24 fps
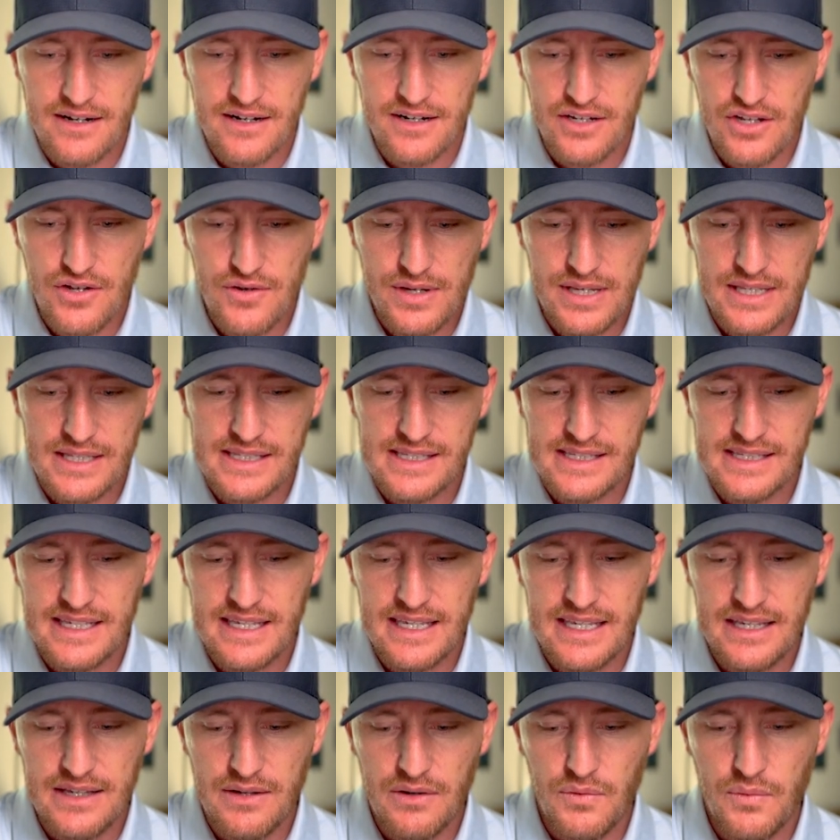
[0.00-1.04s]
you can
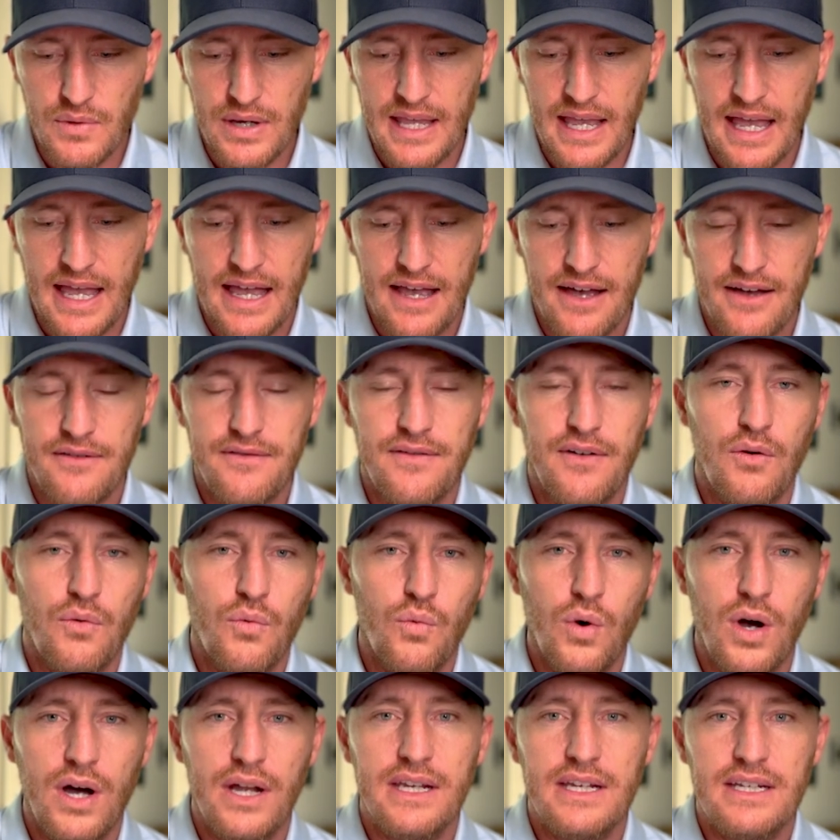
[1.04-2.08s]
see we have
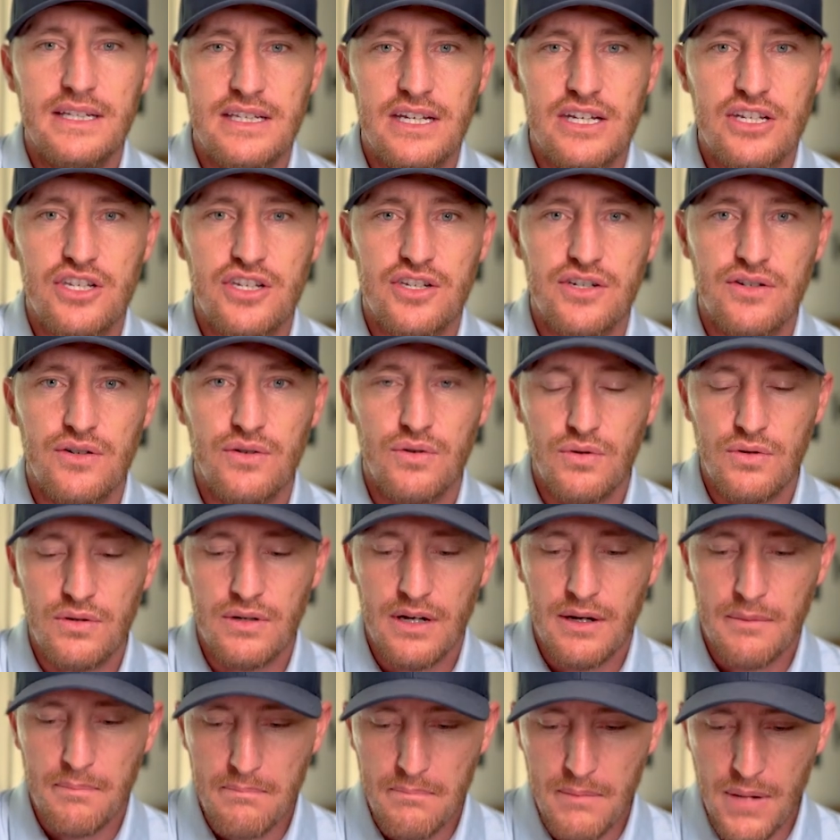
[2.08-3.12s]
one additional
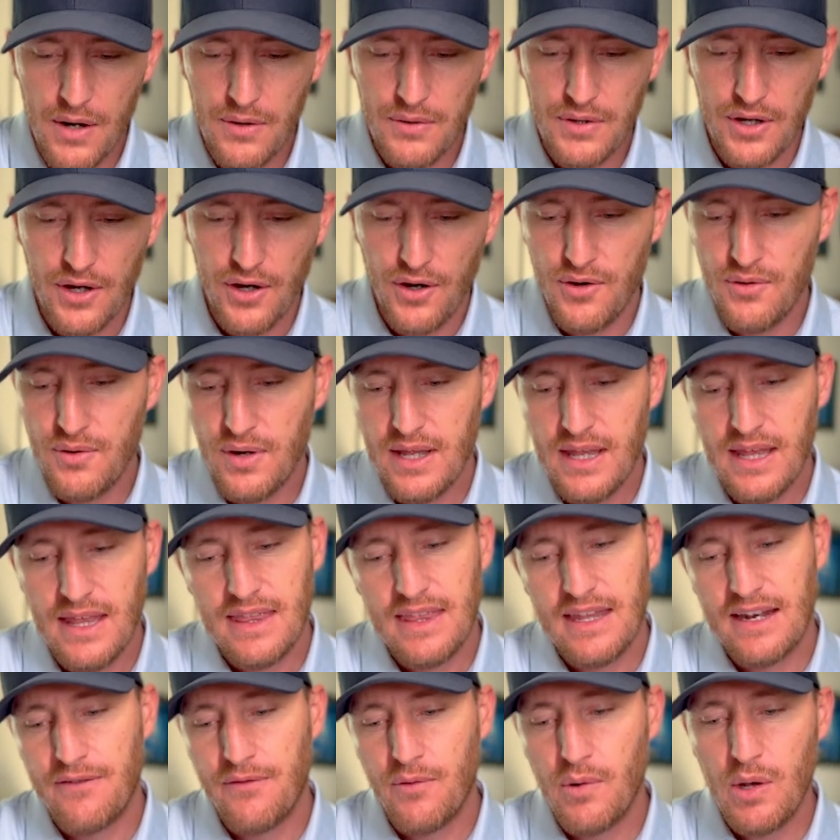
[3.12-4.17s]
moto
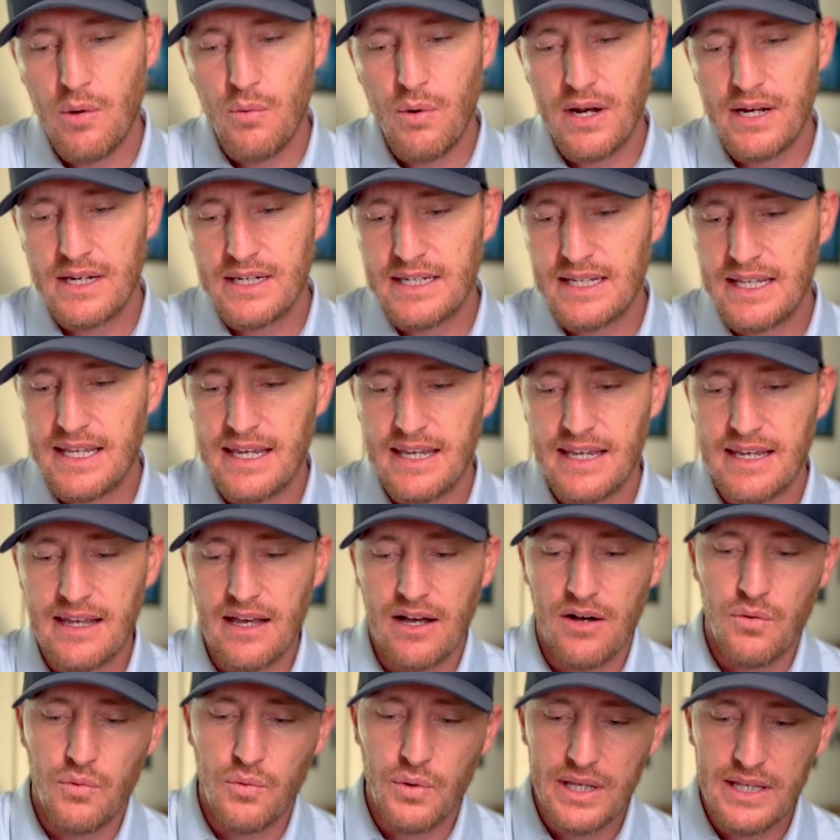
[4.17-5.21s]
that if we wanted to get
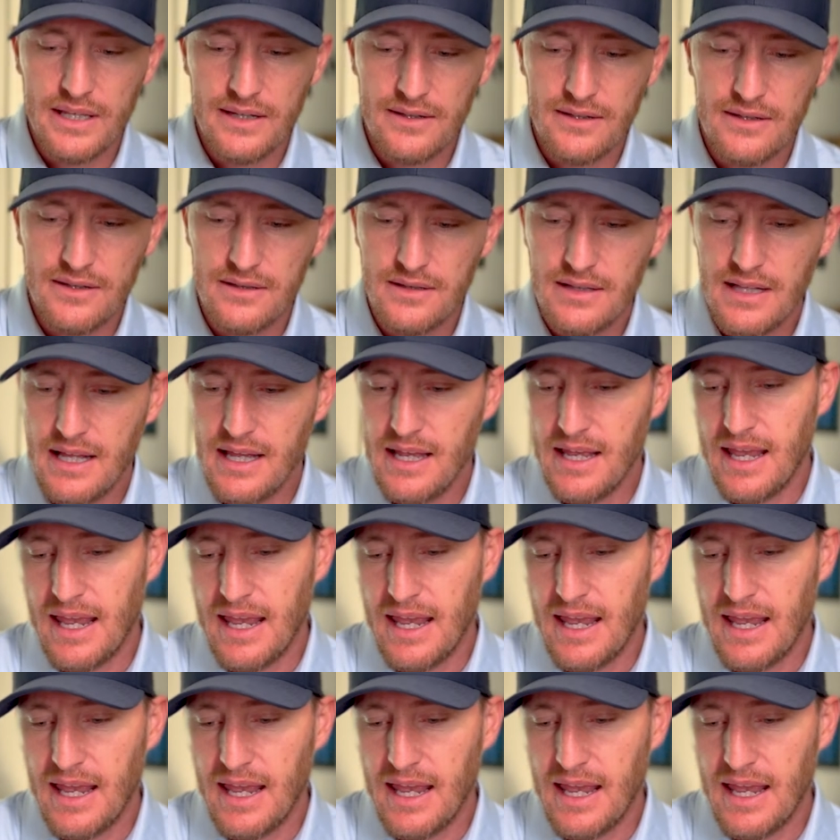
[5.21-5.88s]
a wheel